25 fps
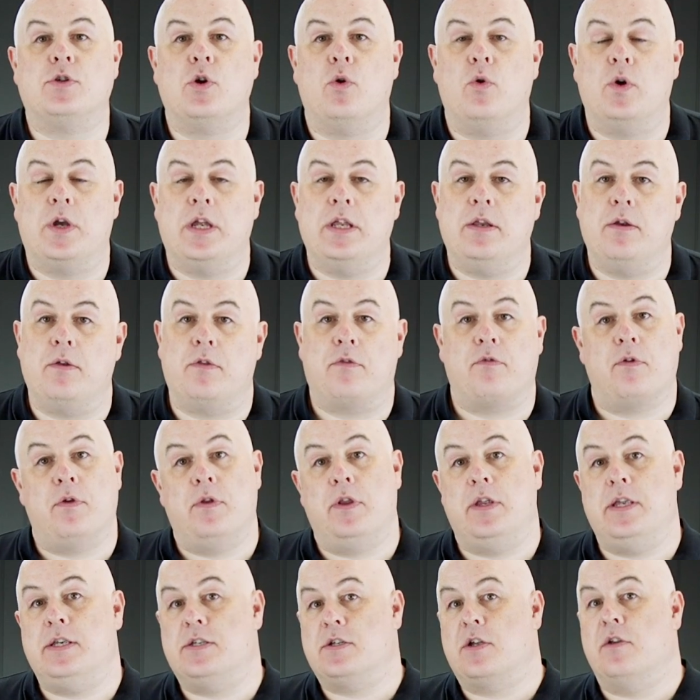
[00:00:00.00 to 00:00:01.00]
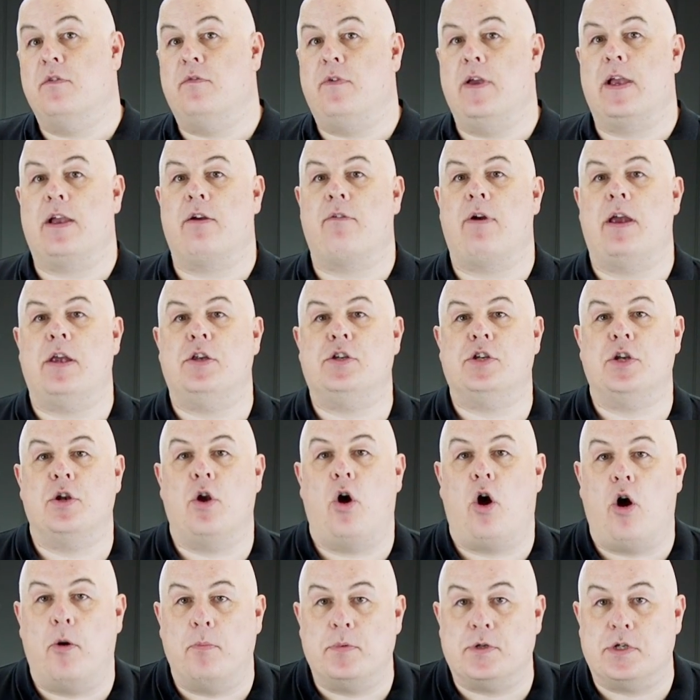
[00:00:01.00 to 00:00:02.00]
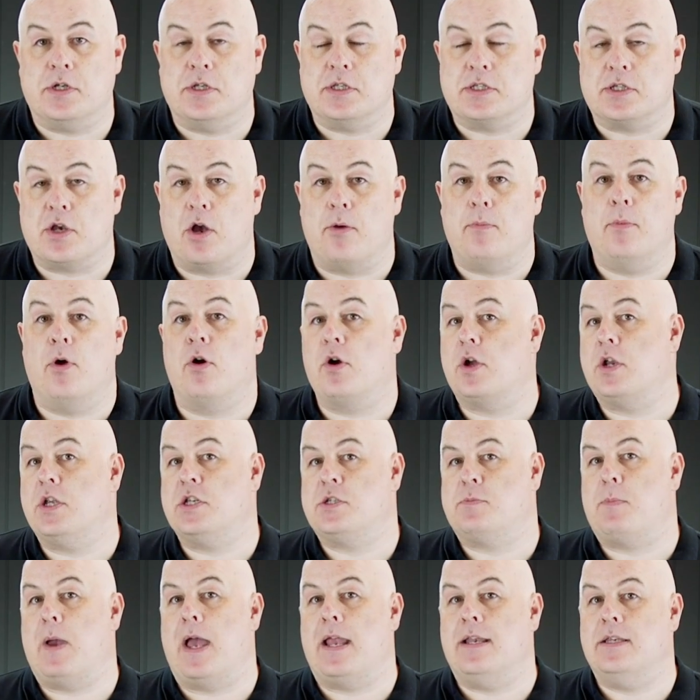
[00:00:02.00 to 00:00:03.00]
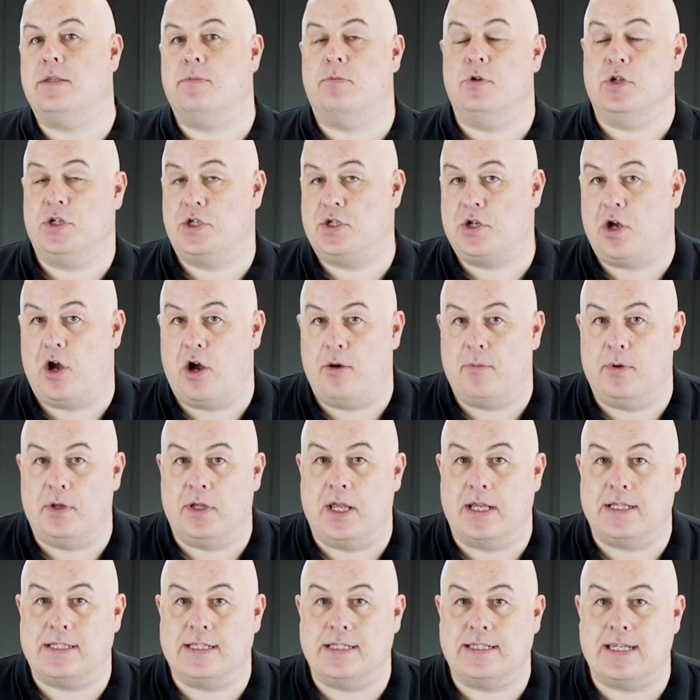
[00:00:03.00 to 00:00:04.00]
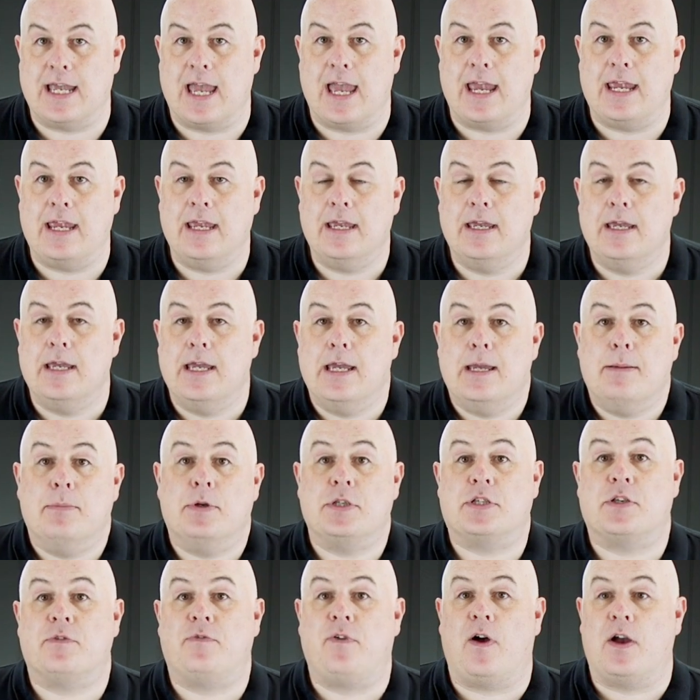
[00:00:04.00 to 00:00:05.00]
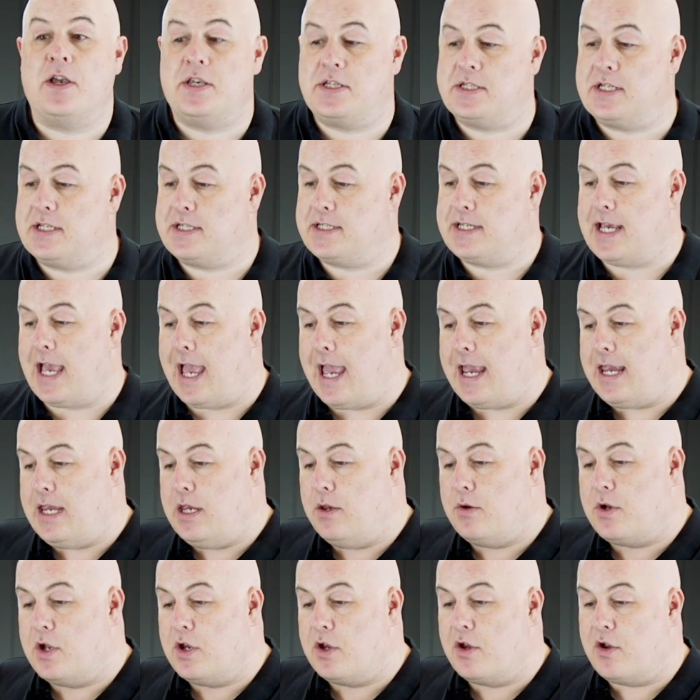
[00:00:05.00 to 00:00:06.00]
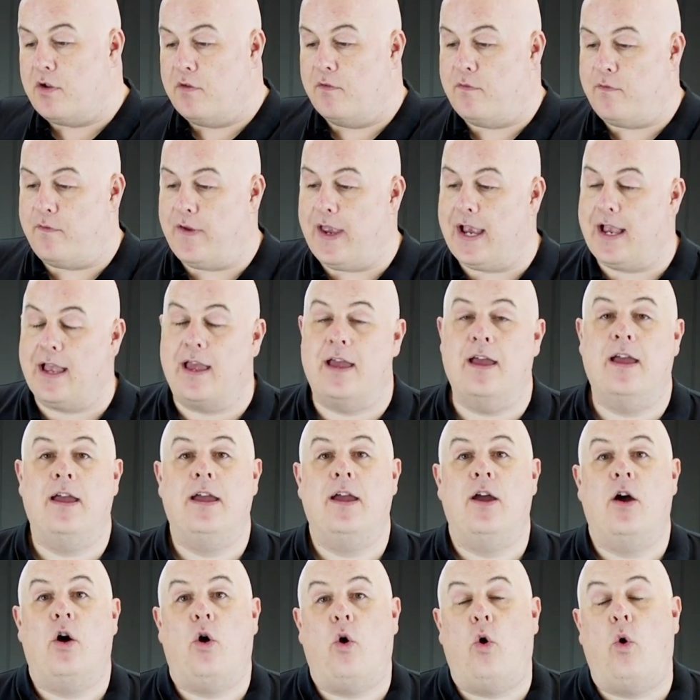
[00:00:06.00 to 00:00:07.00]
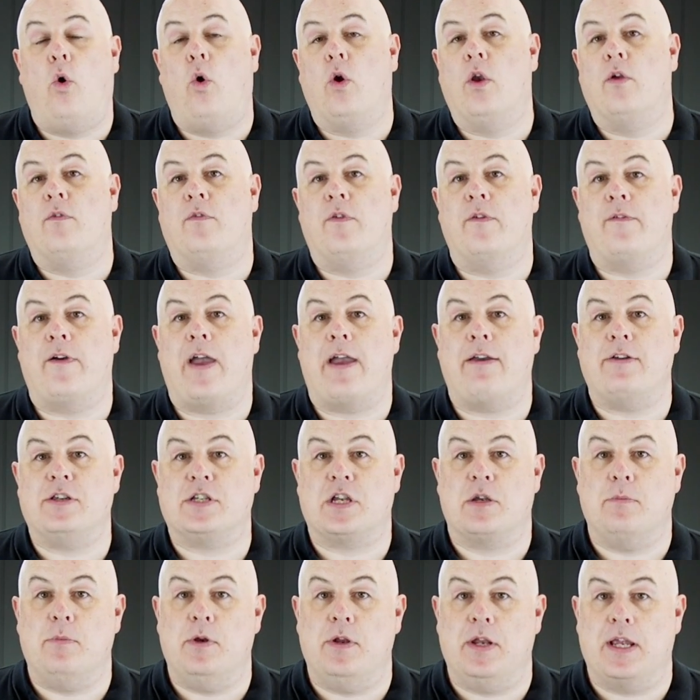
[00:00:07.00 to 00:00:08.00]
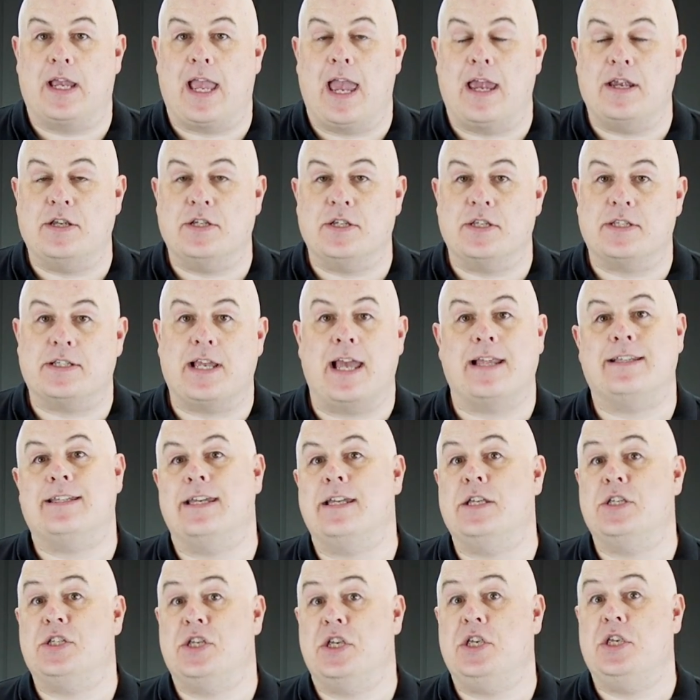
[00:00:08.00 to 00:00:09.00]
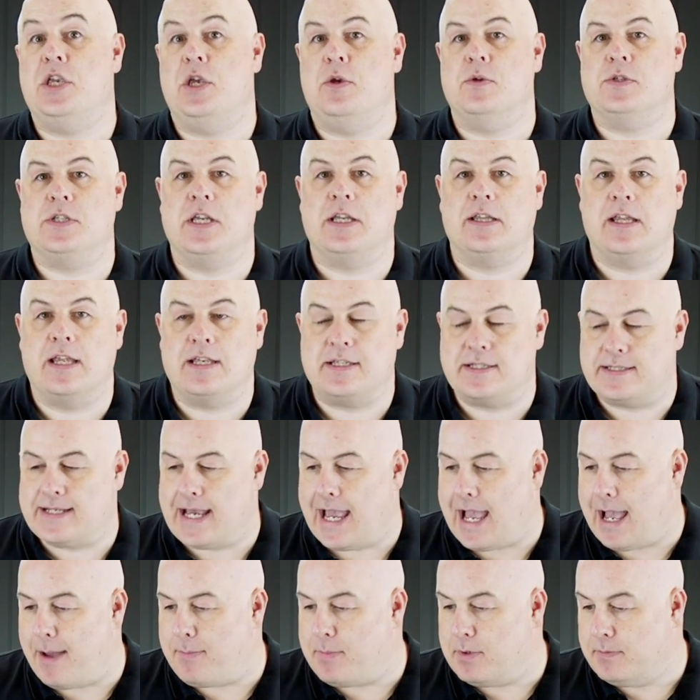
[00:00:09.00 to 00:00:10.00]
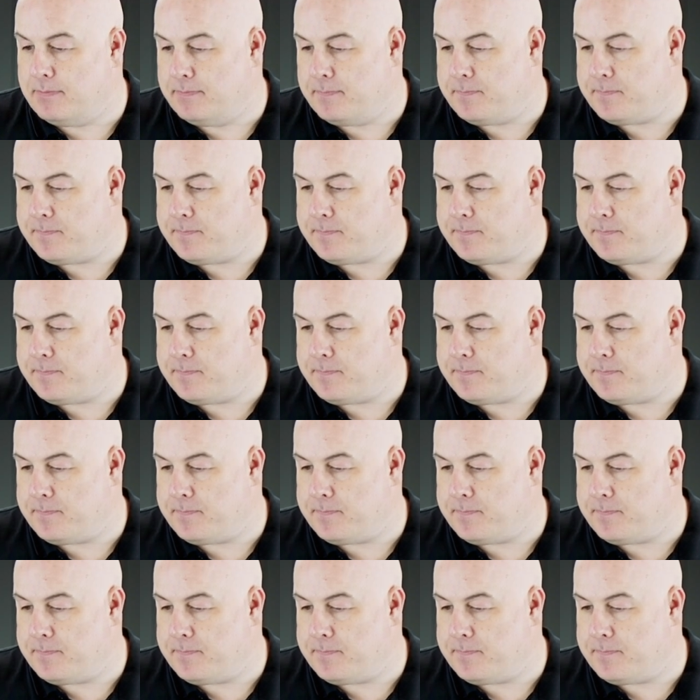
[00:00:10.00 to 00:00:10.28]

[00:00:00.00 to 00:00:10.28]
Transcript: talking you through these configuration options, so I'm not going to spend much time on that today. But suffice to say, you can configure all of the various communication settings using this tab.